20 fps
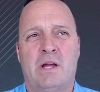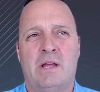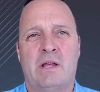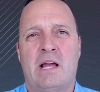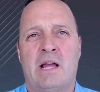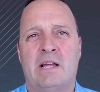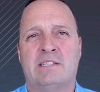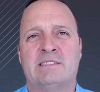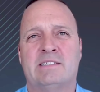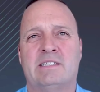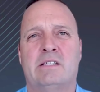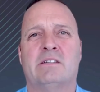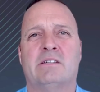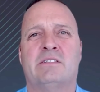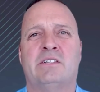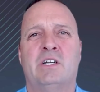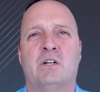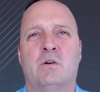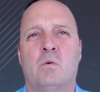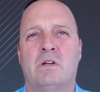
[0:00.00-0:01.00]
I see the
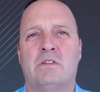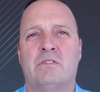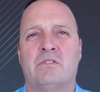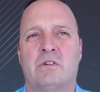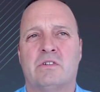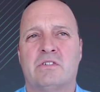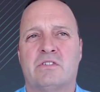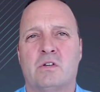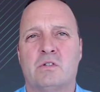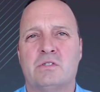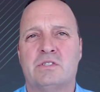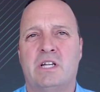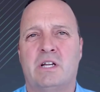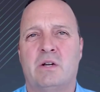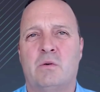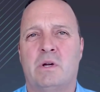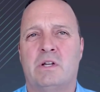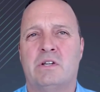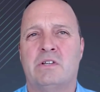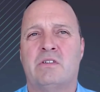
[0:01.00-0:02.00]
tier ones they're
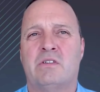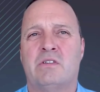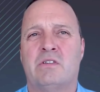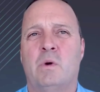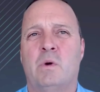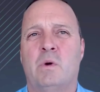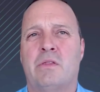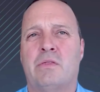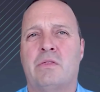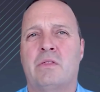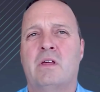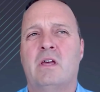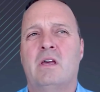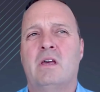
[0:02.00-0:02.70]
associated with, with